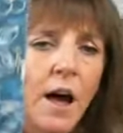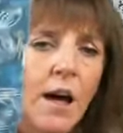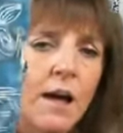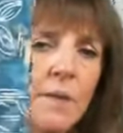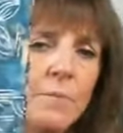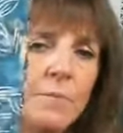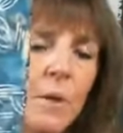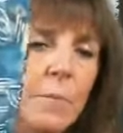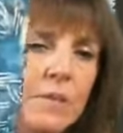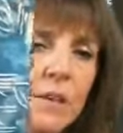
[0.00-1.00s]

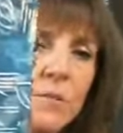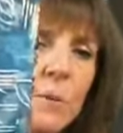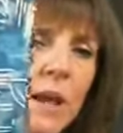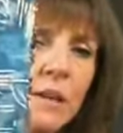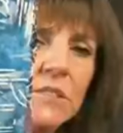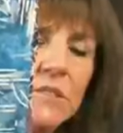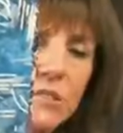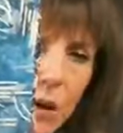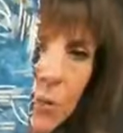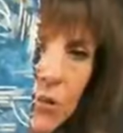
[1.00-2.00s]
But this one has a
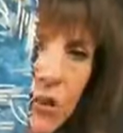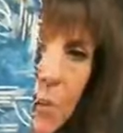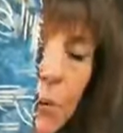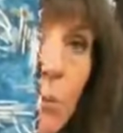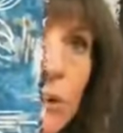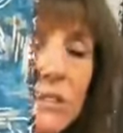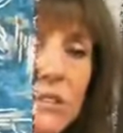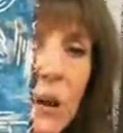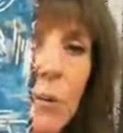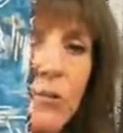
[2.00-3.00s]
double chop. And what's a
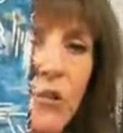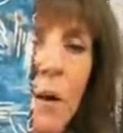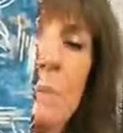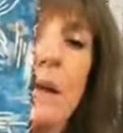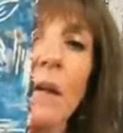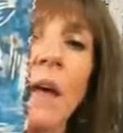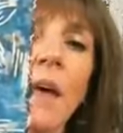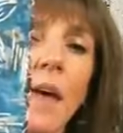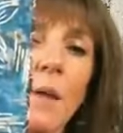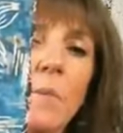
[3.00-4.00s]
double chop mean?
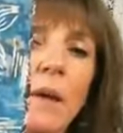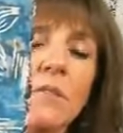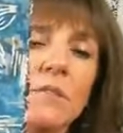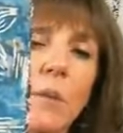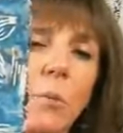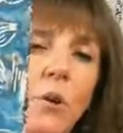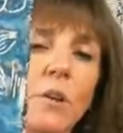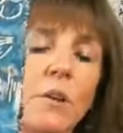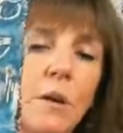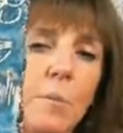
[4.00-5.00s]
It means that we're
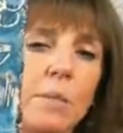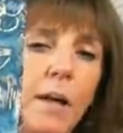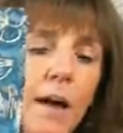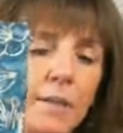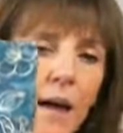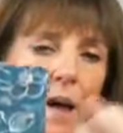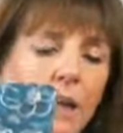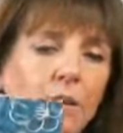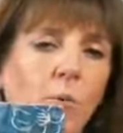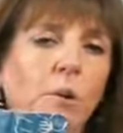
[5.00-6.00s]
going to apply
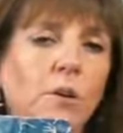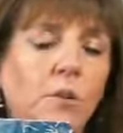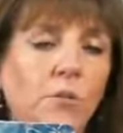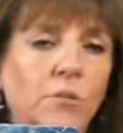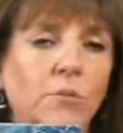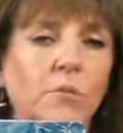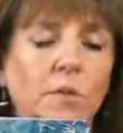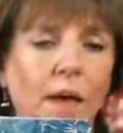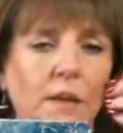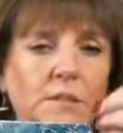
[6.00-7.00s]
that. We're going to go through
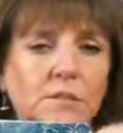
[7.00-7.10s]
that